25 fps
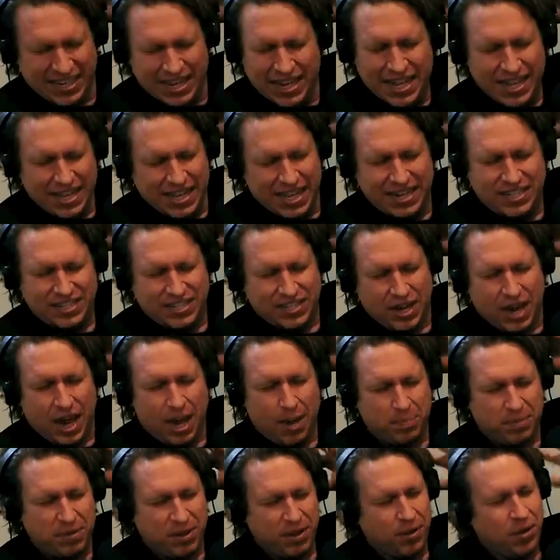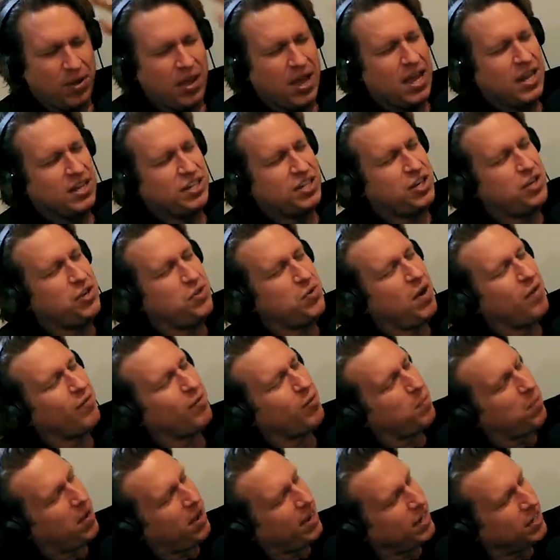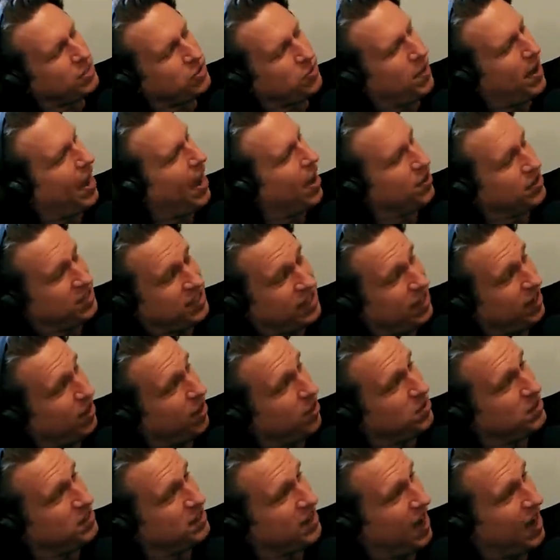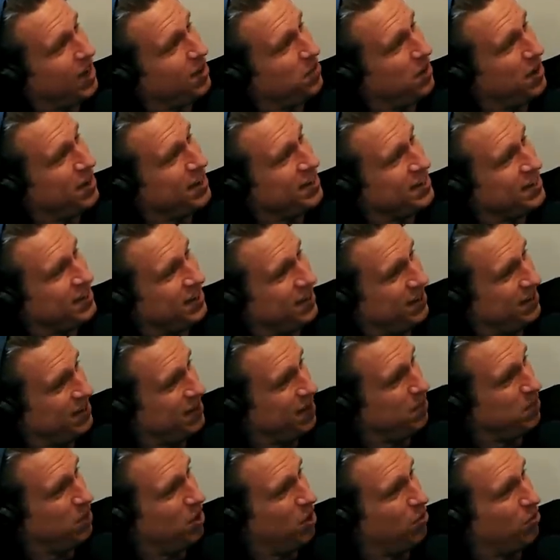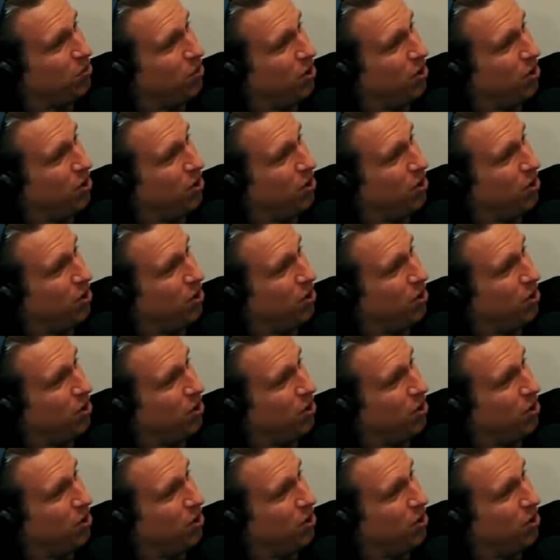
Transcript: Yeah. They stop you. Did you ever break into a house and it goes sideways? something go